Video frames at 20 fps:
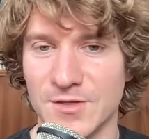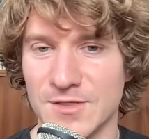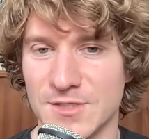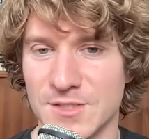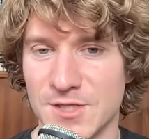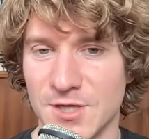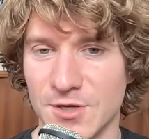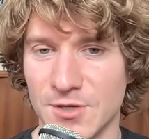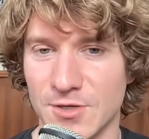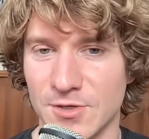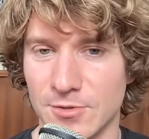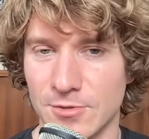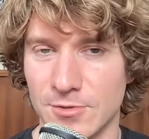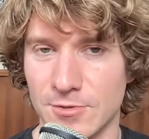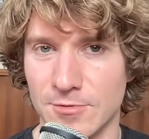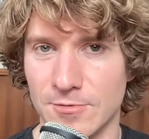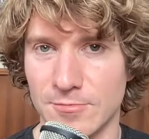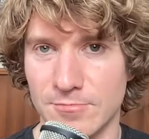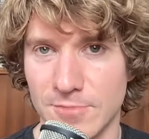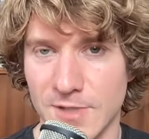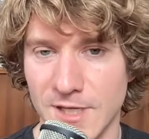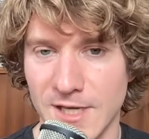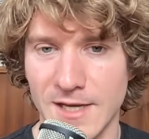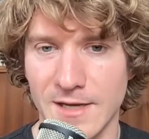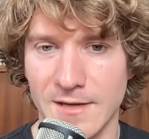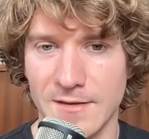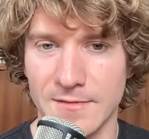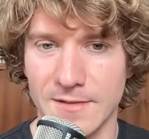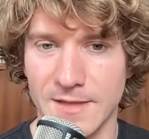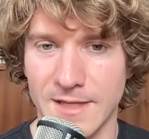So
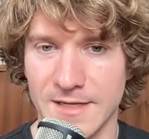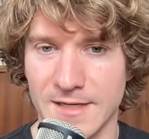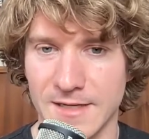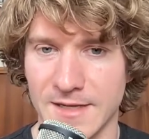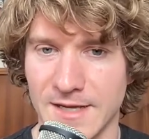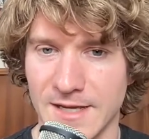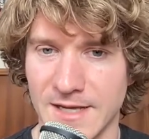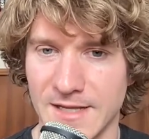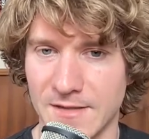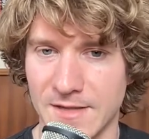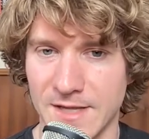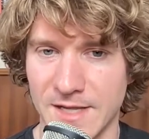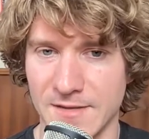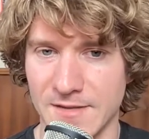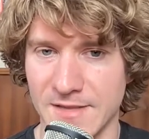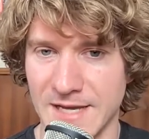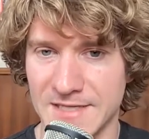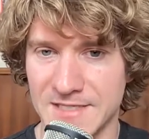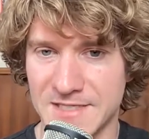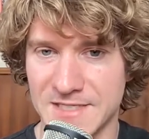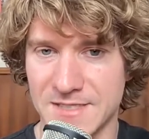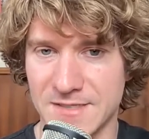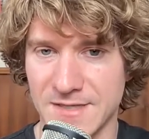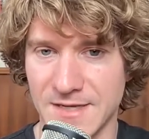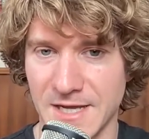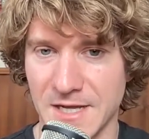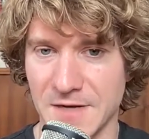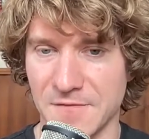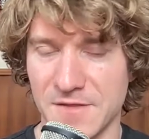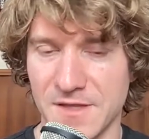yeah, and then that's
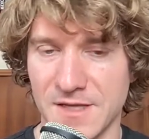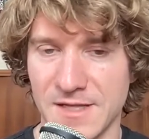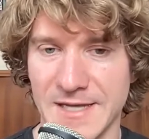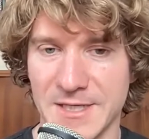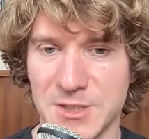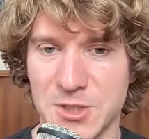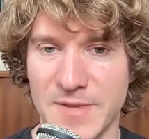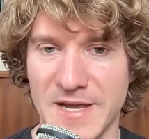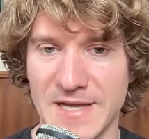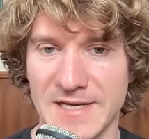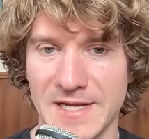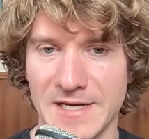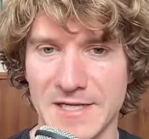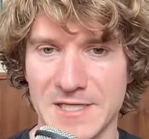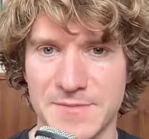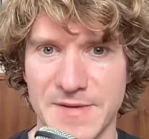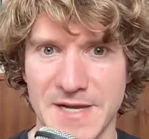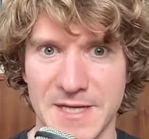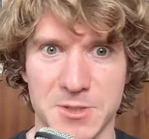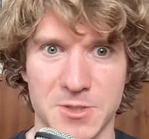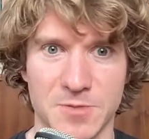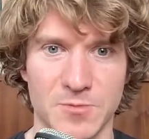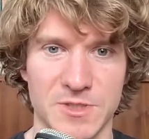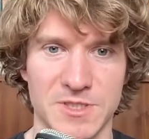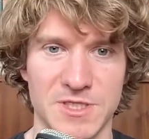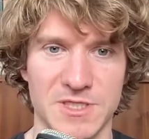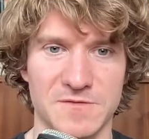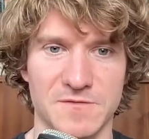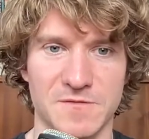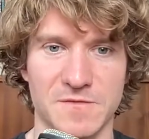out of the electromagnetic spectrum, which
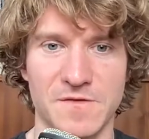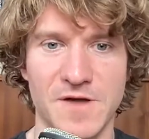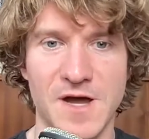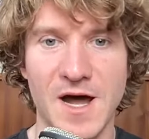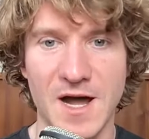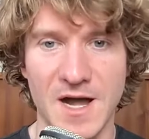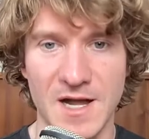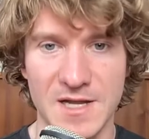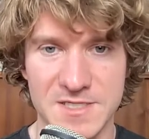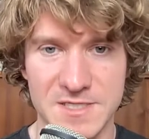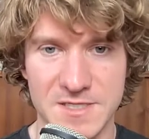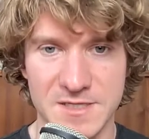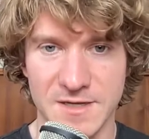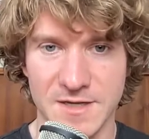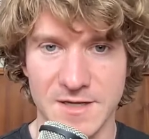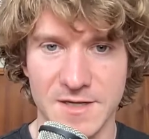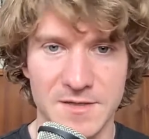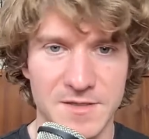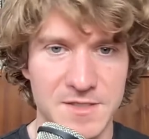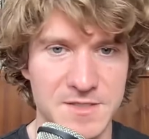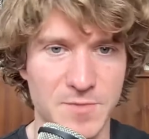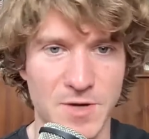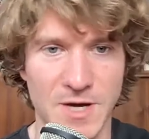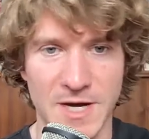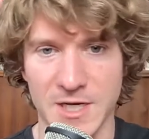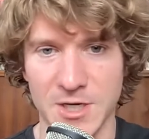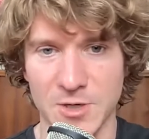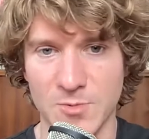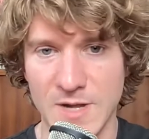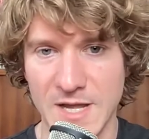is vast. There's
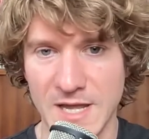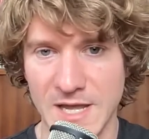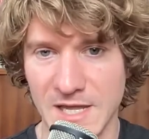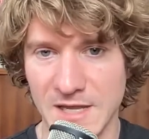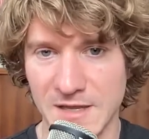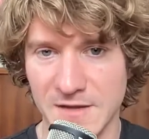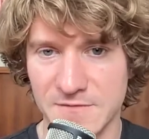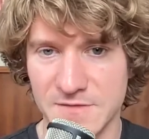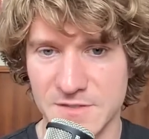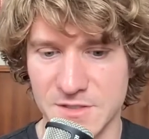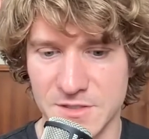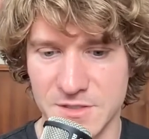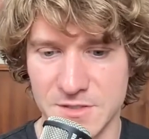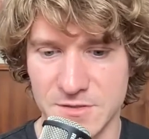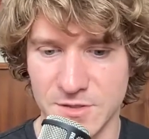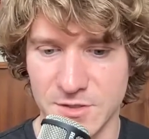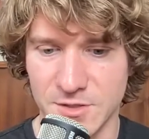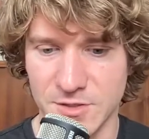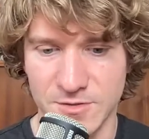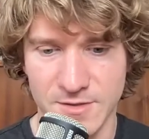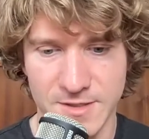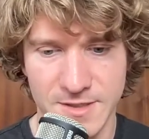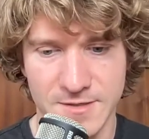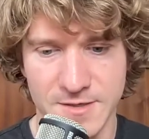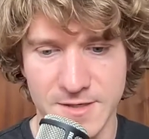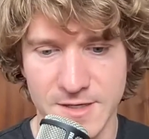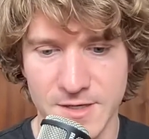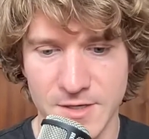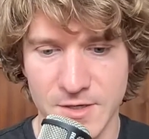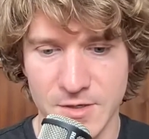microwaves, there's
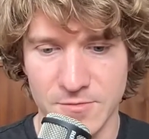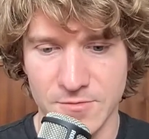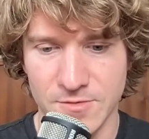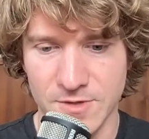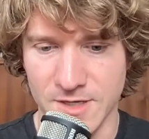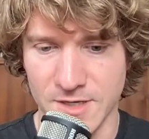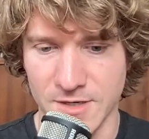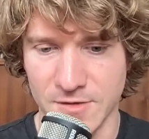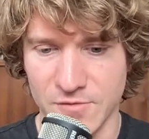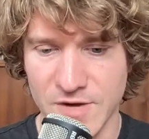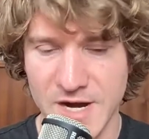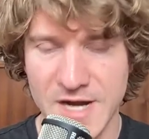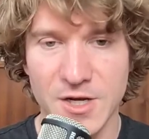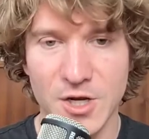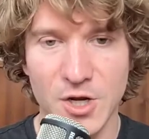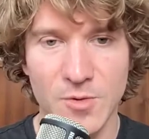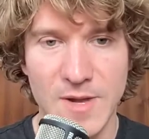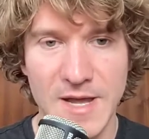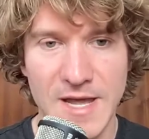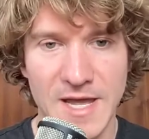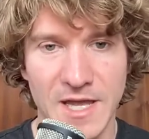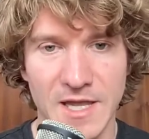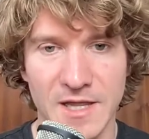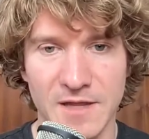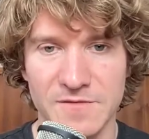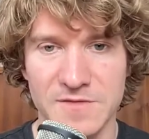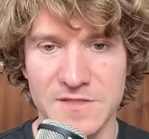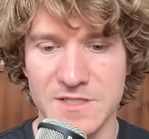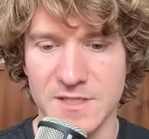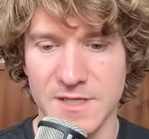radio
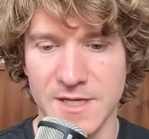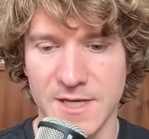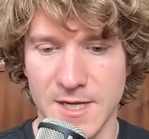waves,